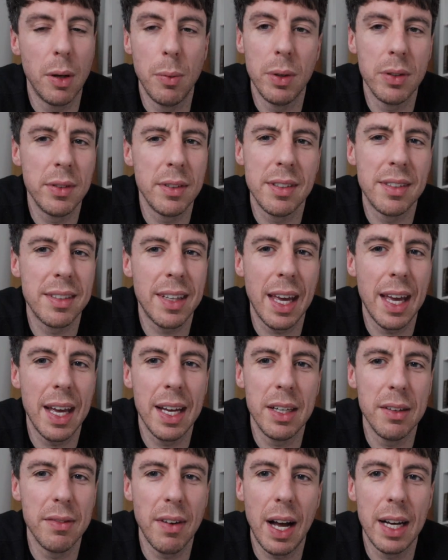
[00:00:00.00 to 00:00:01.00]
wasn't
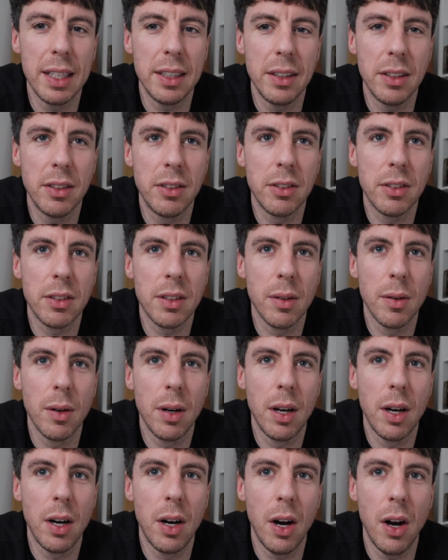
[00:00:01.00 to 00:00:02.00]
scared of age.
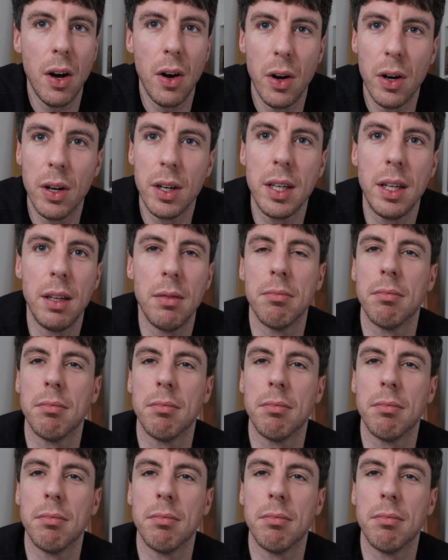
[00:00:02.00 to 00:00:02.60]
I